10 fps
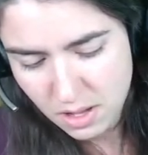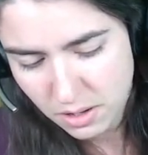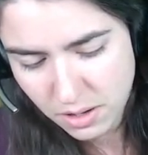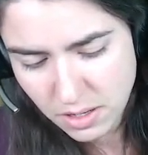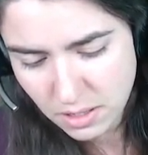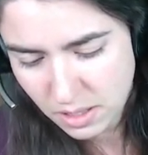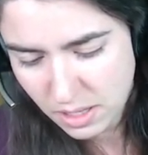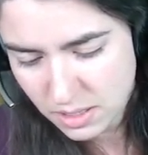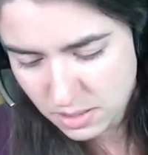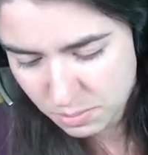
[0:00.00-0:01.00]
All right,
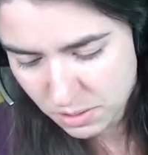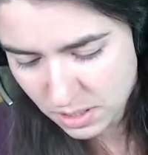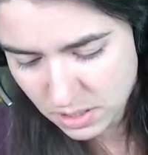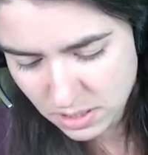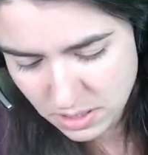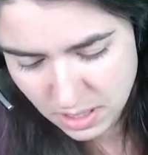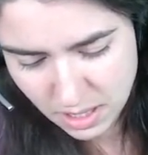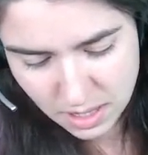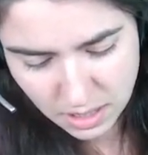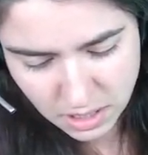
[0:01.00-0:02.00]
let's put that to the side.
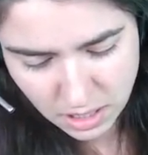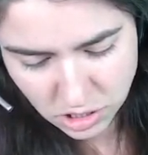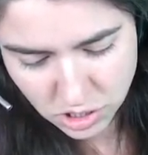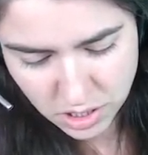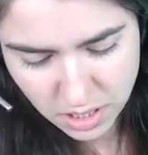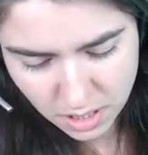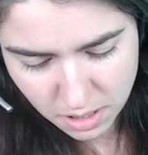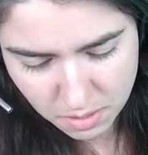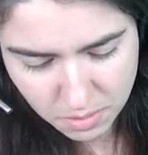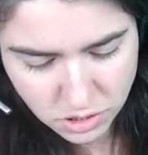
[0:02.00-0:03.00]
And I'm actually
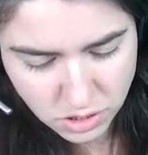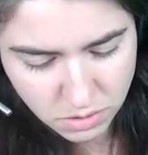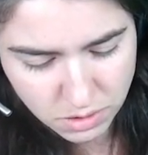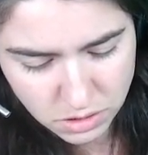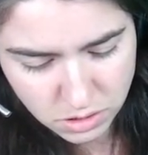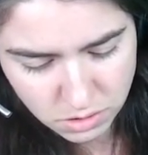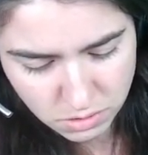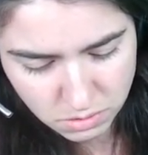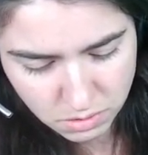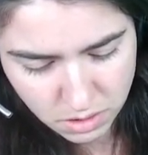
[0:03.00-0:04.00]
going
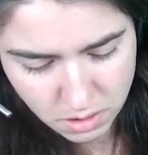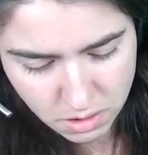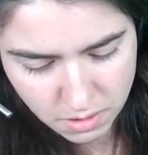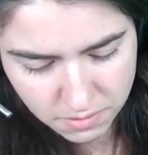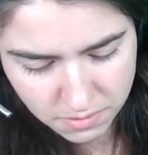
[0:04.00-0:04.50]
to cut off